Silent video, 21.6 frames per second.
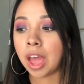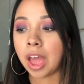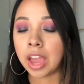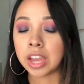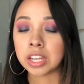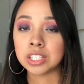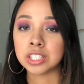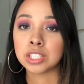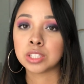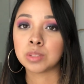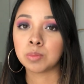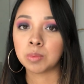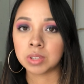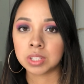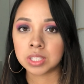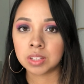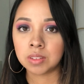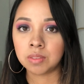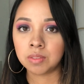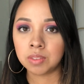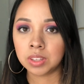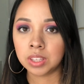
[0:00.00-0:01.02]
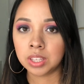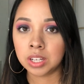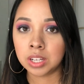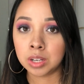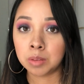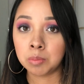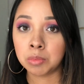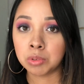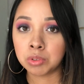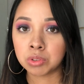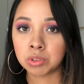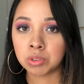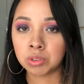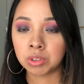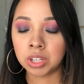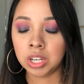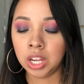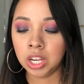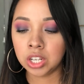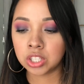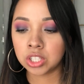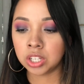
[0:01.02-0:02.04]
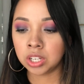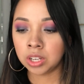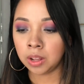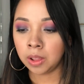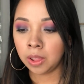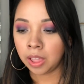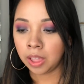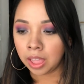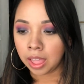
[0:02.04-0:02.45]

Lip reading: I just wasn't feeling an emotional connection.